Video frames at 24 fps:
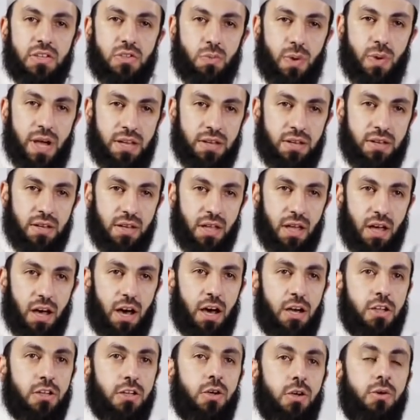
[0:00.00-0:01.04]
It is
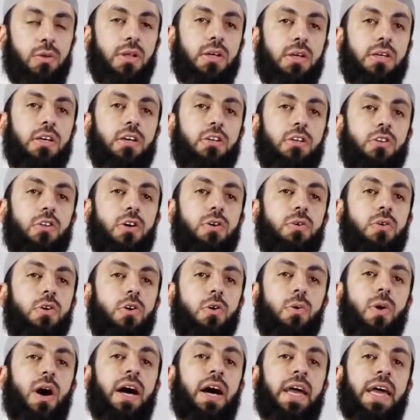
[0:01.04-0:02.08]
when I no longer
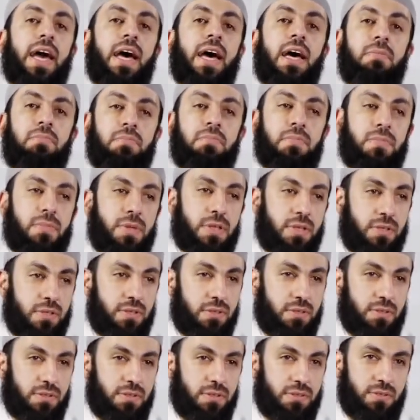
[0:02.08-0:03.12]
know who I am.
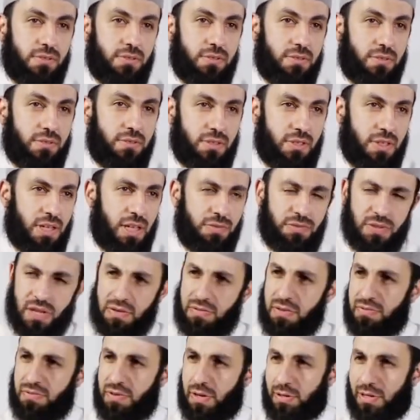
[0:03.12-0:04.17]

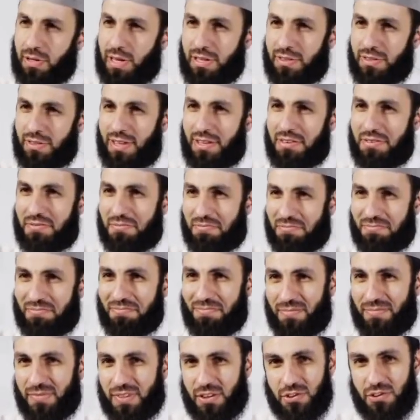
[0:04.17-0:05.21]
Have you ever felt like that?
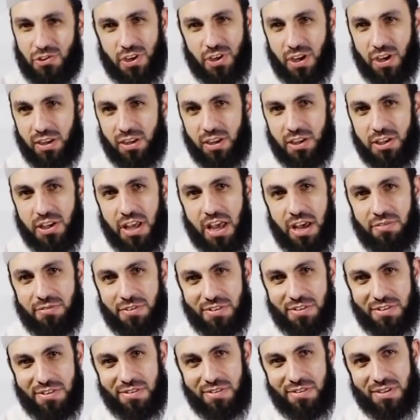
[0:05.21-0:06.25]
Inshallah you
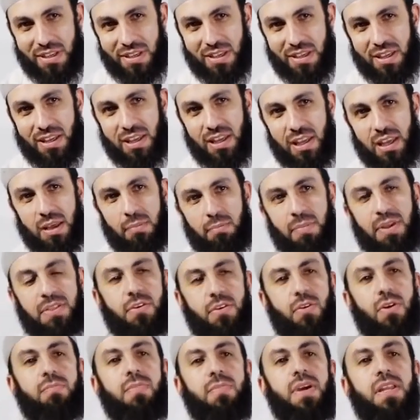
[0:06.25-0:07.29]
haven't.
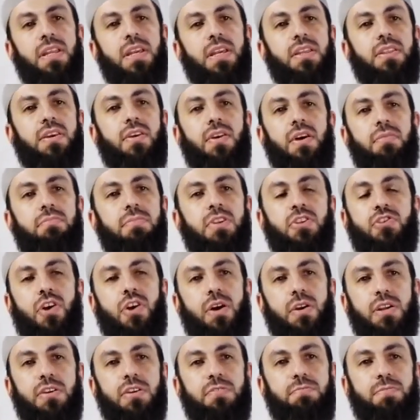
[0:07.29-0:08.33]
But there are many, there are
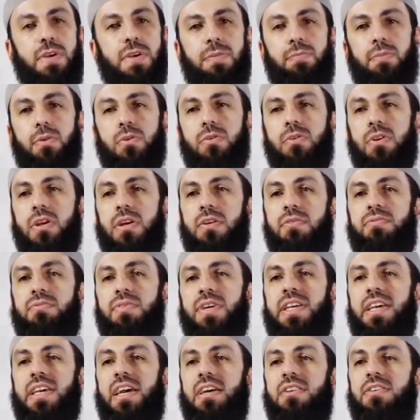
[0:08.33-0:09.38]
majority of people
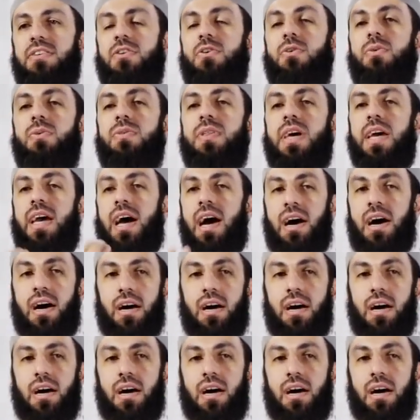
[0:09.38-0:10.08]
forget who